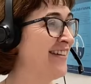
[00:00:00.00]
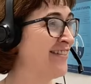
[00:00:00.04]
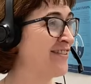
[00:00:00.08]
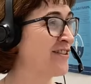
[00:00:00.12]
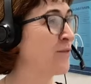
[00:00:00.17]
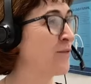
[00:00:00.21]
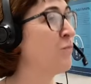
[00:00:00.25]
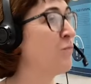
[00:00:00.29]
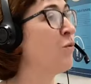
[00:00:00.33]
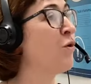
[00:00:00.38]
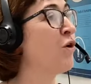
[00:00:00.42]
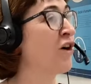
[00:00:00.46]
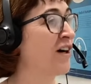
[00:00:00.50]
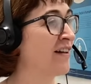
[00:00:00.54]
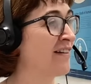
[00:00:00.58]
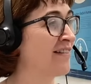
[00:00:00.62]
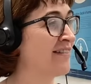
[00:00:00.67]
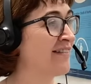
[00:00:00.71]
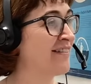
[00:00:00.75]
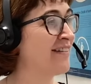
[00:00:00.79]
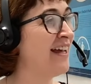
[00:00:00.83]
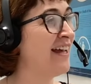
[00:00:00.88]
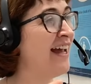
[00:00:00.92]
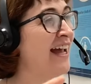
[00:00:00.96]
system
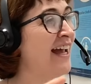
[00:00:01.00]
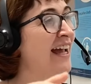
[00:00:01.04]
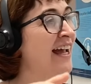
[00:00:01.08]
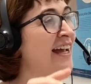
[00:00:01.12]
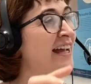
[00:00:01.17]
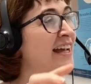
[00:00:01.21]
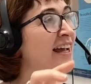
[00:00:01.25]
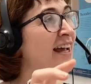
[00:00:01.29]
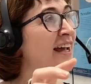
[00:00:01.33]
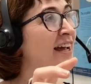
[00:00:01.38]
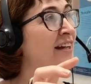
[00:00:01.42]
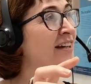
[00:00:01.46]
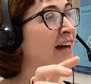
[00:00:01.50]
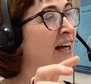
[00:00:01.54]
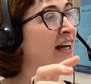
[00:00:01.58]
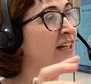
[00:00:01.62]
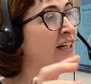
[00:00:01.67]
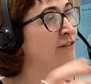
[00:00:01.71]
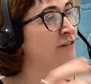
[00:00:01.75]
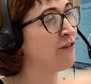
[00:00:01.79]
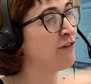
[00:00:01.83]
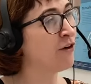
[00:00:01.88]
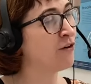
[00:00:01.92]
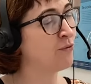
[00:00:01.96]
works
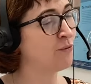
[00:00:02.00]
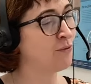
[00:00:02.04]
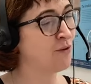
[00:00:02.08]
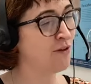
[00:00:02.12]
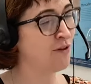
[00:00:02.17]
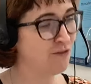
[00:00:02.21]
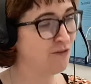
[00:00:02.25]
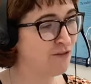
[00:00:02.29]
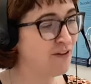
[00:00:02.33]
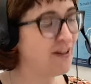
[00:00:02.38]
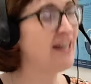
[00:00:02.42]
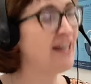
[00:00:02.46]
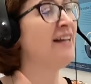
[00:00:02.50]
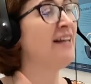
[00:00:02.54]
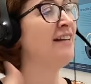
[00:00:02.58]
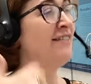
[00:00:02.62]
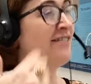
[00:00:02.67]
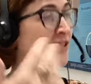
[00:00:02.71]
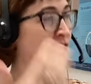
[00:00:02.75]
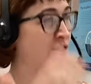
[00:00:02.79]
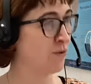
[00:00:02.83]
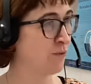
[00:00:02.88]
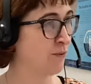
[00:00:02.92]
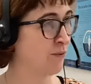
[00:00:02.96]
kind of
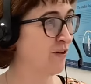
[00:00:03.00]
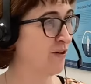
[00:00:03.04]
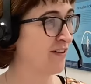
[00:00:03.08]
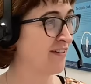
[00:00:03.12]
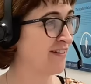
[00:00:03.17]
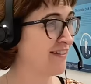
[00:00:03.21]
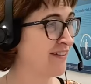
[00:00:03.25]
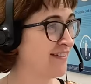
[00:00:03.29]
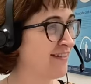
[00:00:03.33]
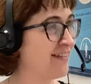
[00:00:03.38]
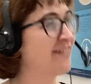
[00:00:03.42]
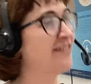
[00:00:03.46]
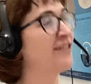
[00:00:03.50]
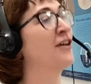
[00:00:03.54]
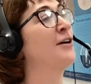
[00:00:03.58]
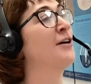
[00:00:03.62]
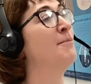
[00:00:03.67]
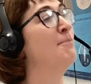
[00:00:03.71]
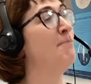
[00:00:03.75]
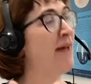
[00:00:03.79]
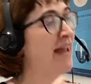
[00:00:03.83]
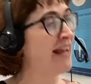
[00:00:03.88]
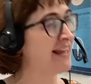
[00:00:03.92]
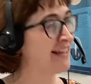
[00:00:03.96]
reveals to us
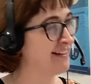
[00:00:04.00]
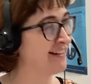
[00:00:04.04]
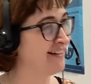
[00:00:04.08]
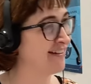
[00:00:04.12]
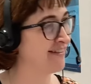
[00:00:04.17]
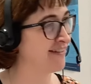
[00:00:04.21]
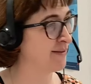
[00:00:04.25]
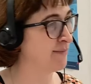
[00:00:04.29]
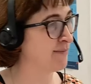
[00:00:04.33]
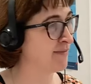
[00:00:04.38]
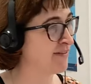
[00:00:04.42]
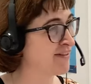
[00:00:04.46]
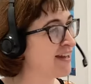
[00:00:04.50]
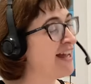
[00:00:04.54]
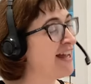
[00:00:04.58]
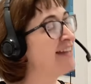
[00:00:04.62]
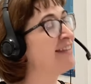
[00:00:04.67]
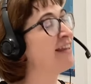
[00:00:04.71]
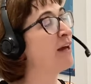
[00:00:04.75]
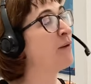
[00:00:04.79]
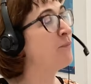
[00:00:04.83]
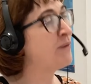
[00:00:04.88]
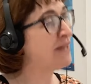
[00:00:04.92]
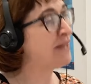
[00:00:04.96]
certain mechanisms
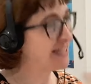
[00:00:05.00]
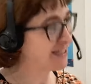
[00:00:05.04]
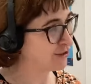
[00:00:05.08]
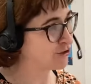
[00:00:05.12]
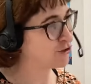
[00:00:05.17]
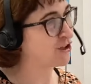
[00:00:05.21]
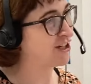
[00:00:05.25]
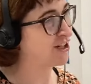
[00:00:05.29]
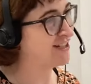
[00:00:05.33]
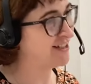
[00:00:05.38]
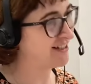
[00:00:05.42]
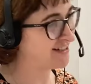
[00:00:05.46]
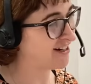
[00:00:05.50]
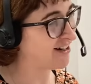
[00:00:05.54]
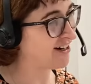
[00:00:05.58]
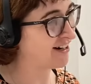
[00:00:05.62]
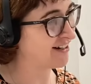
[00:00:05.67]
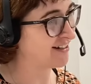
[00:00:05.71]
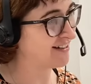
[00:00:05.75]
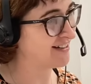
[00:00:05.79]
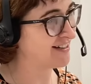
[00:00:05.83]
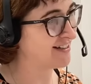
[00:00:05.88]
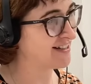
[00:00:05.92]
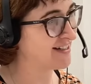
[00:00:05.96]
that we can try to
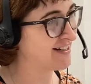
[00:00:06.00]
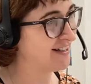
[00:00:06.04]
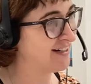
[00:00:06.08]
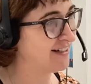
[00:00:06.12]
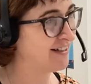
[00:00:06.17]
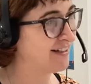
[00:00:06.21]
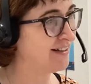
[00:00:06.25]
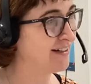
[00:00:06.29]
target.